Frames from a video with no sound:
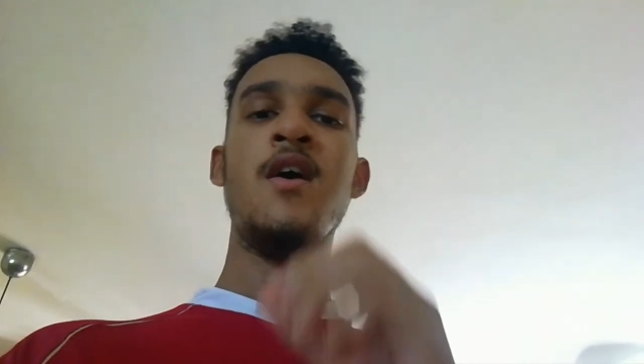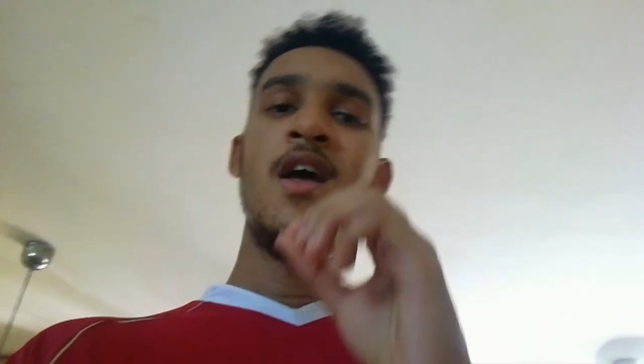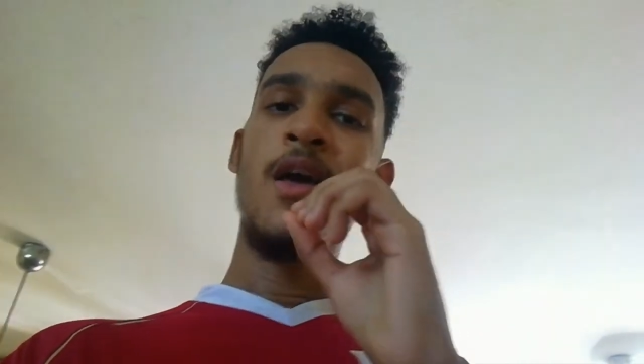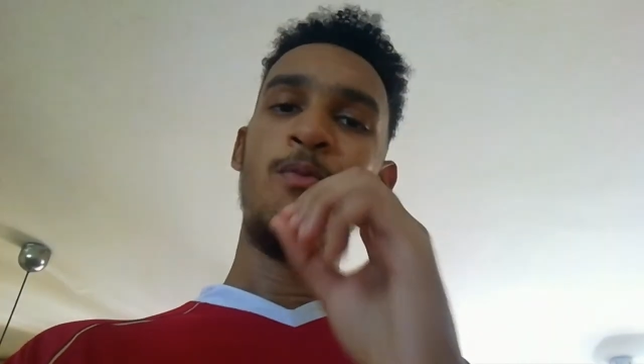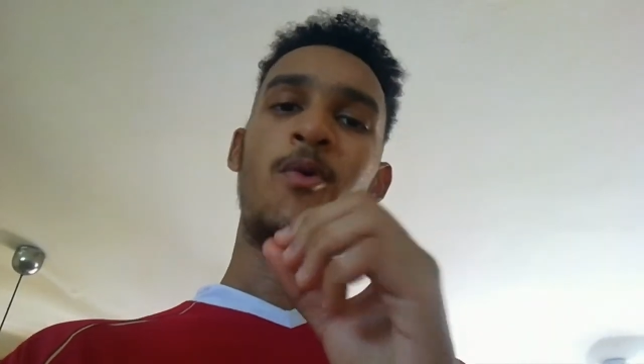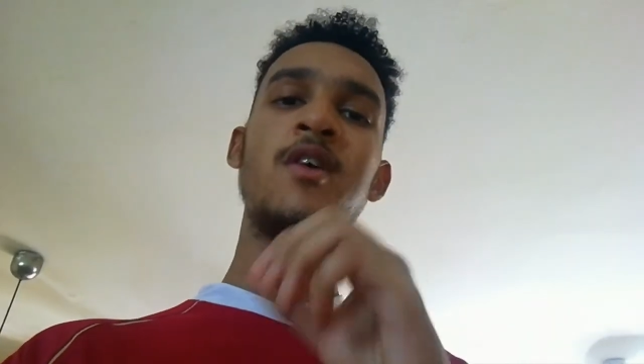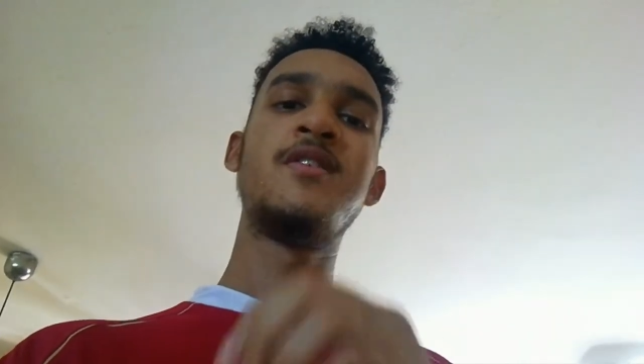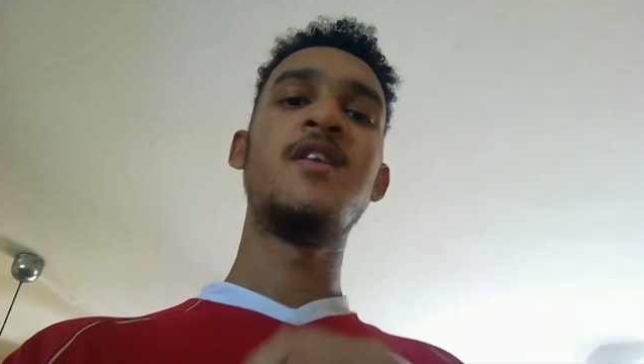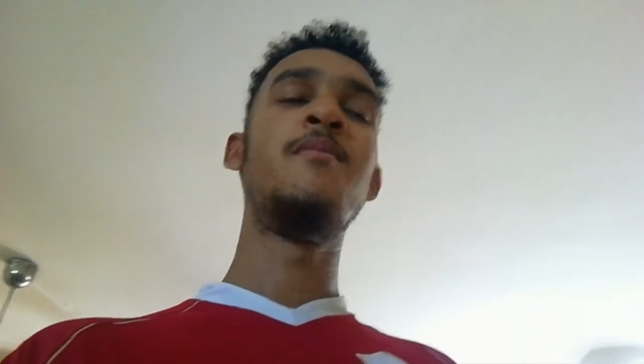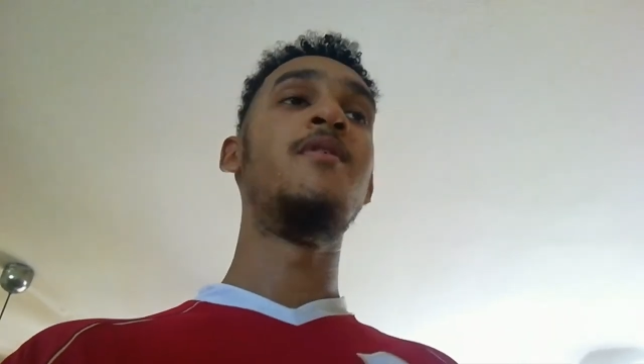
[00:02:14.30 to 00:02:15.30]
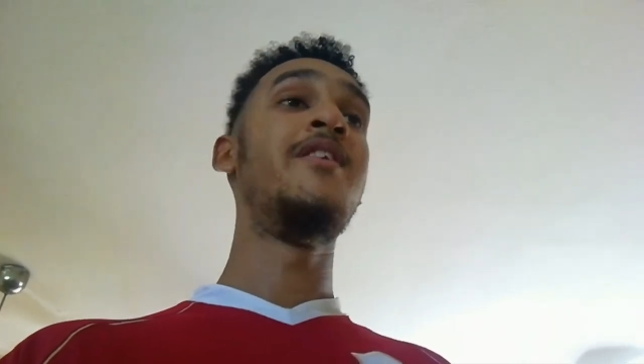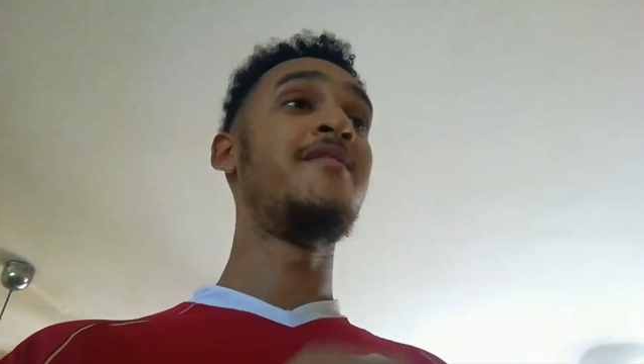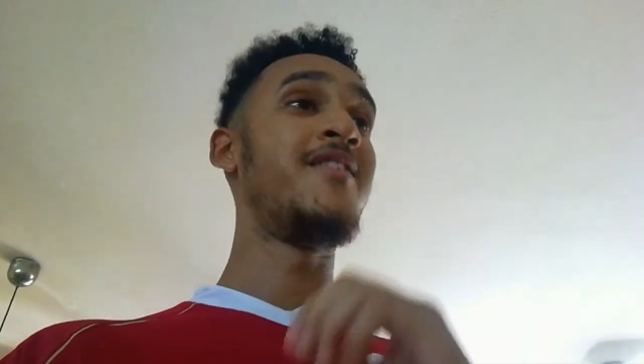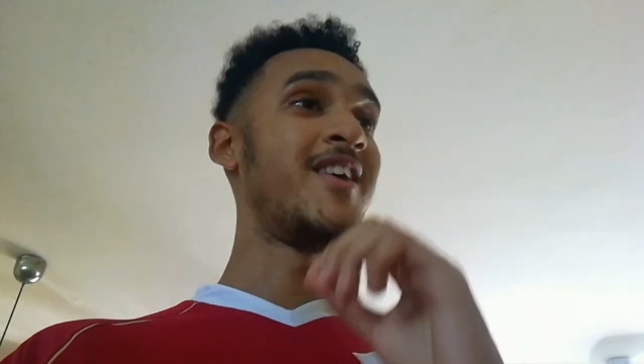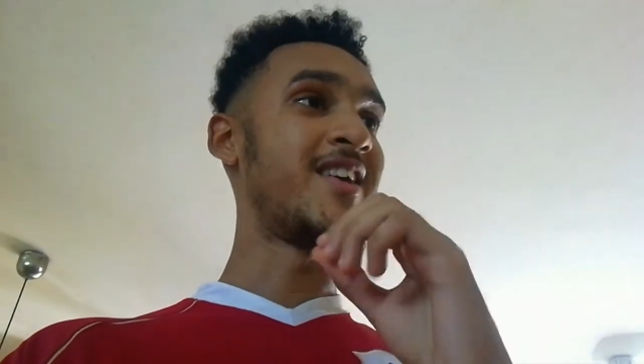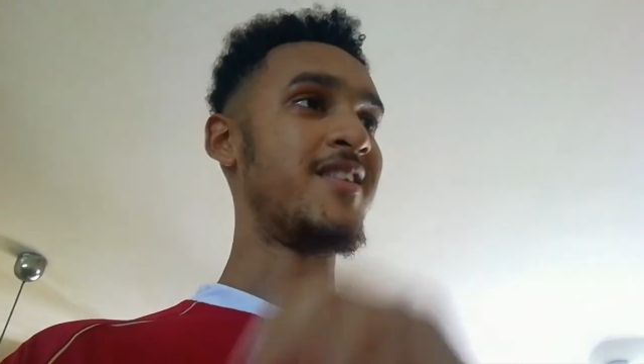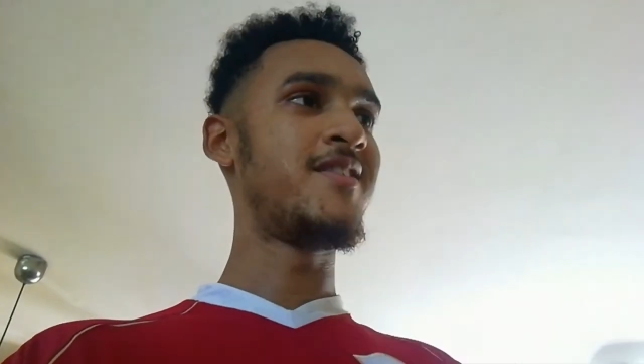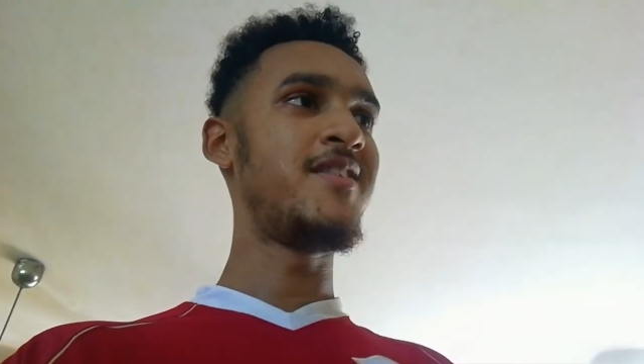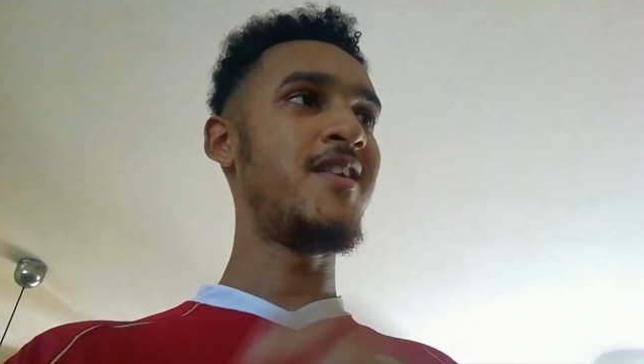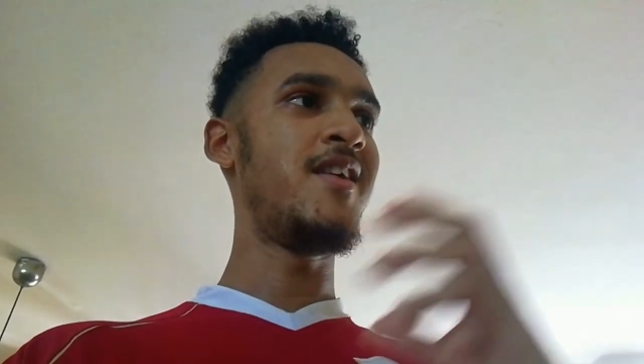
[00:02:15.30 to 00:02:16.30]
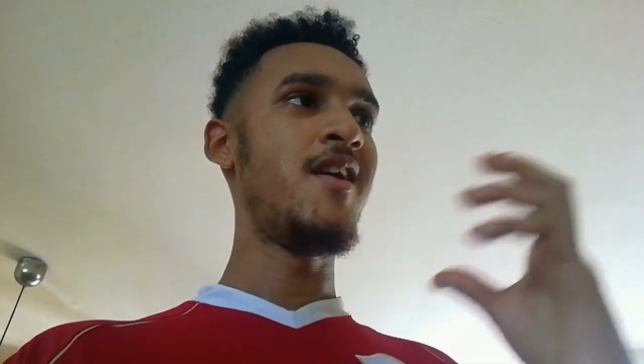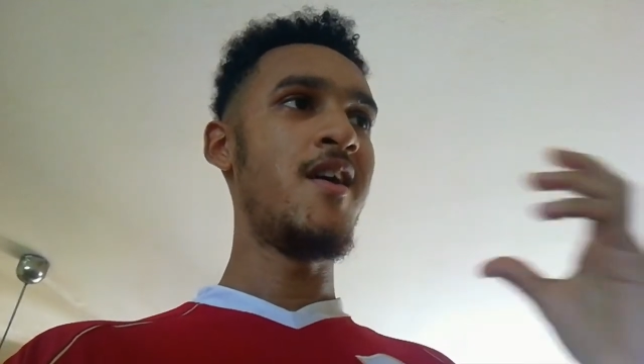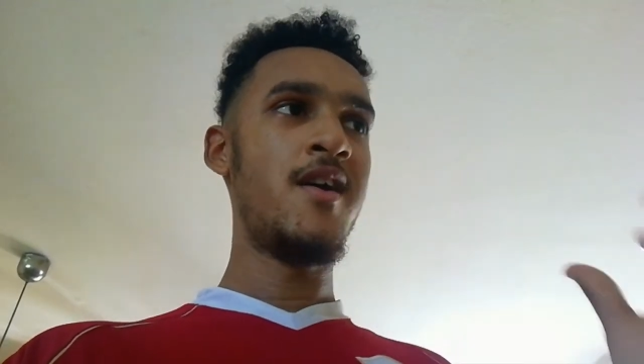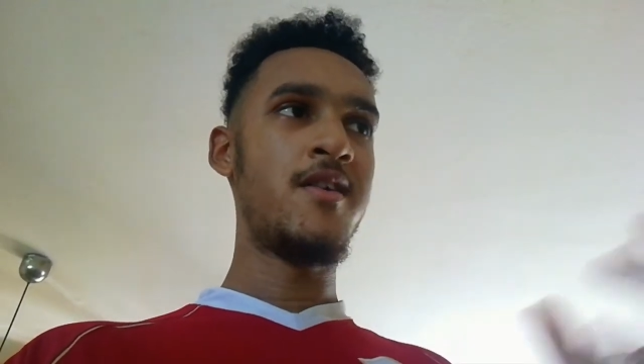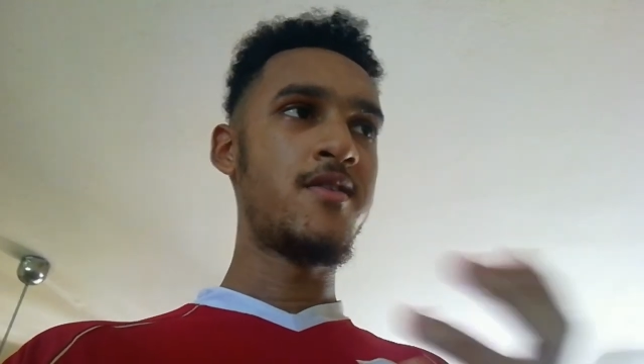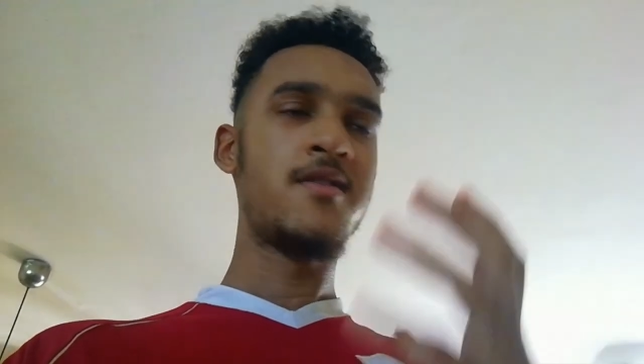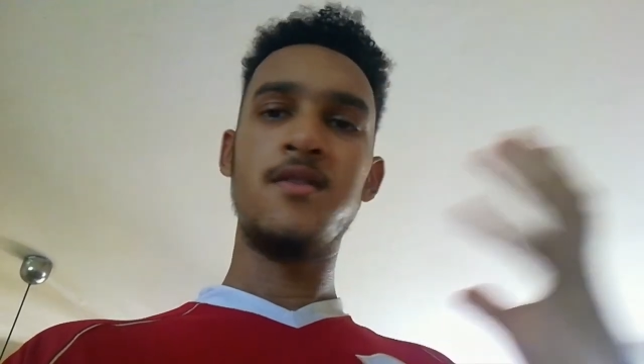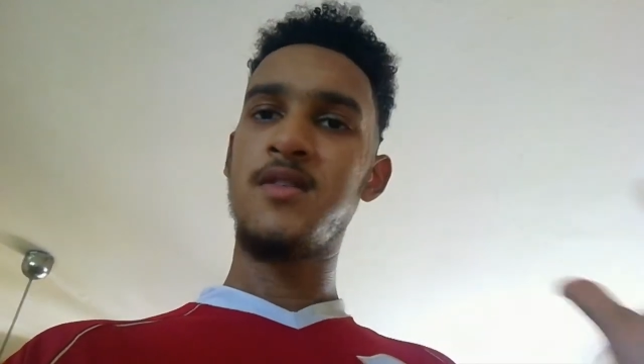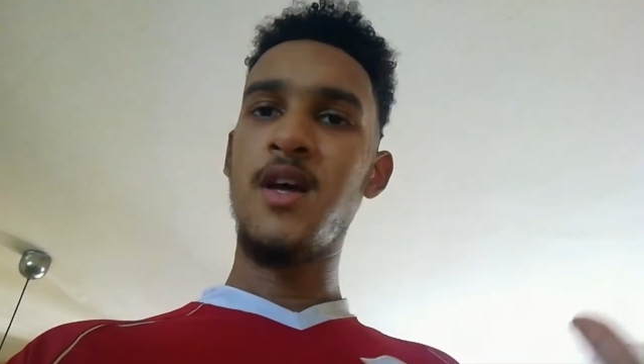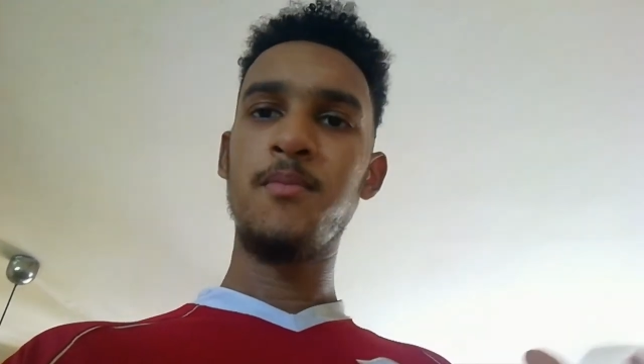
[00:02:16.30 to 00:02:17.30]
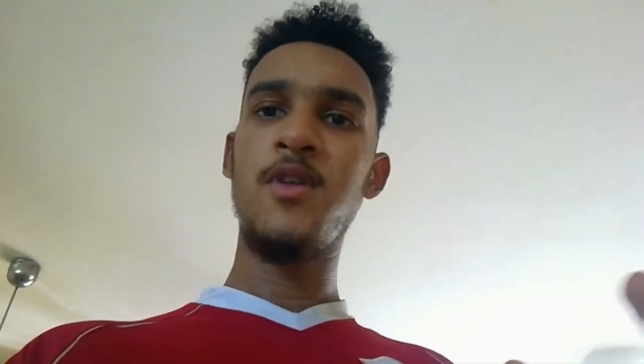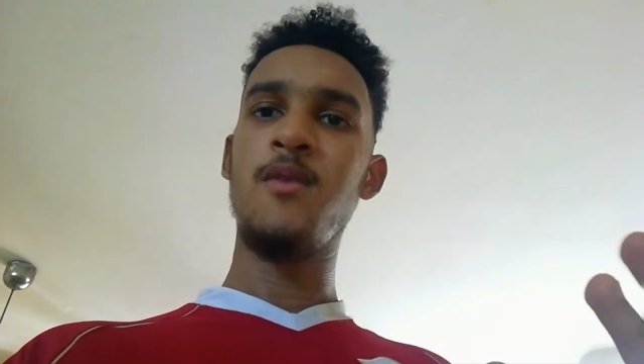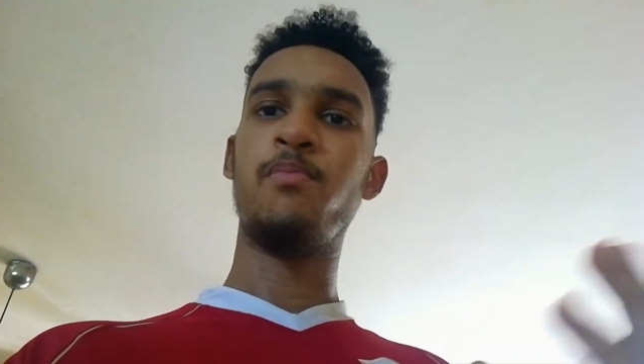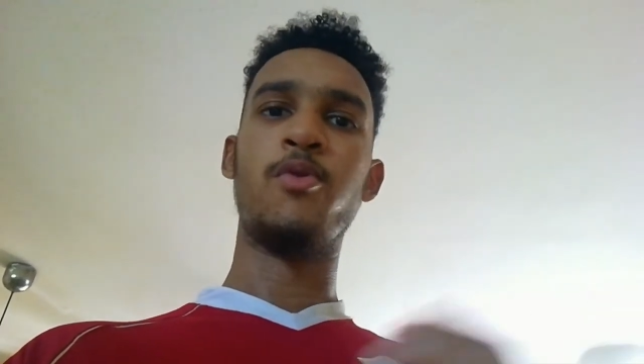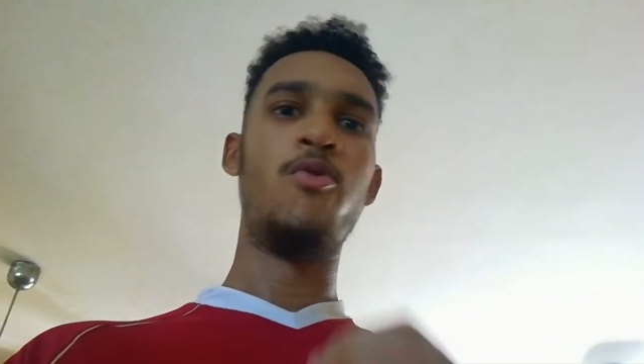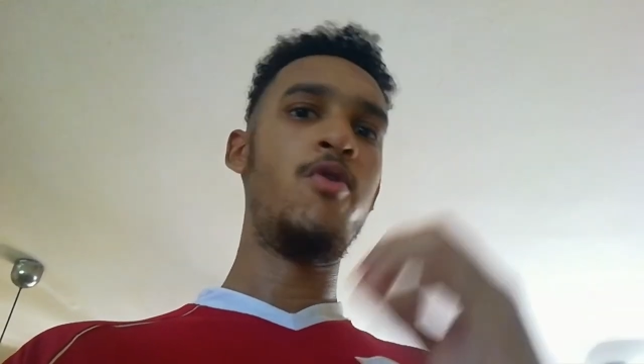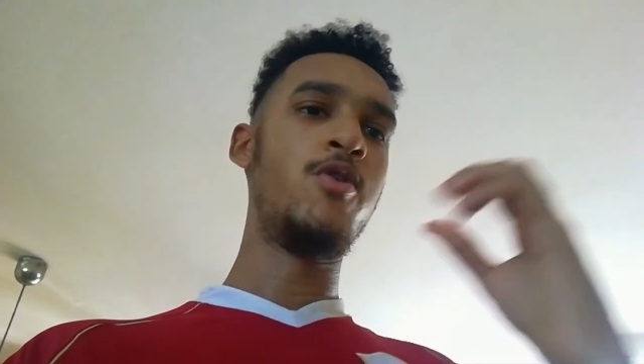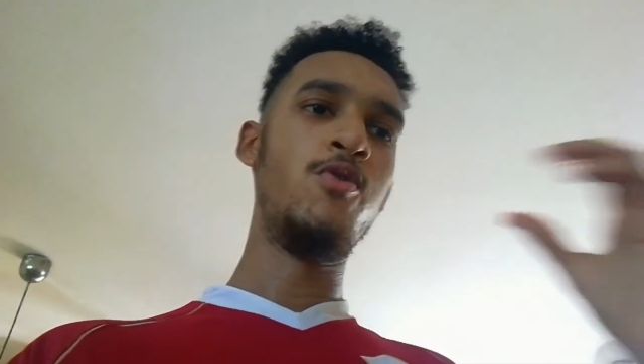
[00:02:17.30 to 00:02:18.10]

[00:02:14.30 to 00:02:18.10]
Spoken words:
And once they believe and they can see something brewing,